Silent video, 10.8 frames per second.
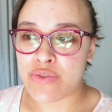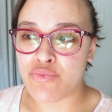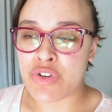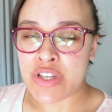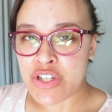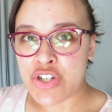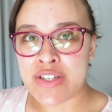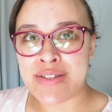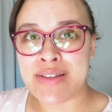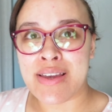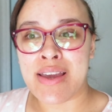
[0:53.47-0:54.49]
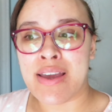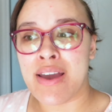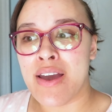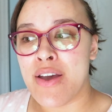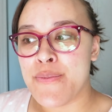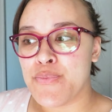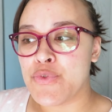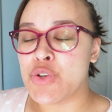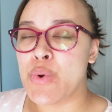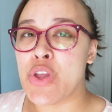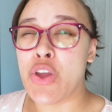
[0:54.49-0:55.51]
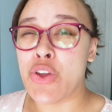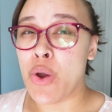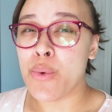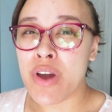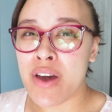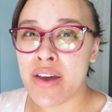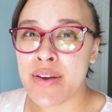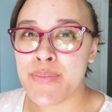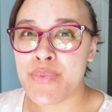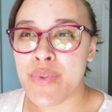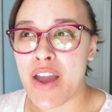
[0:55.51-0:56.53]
religiously doing yoga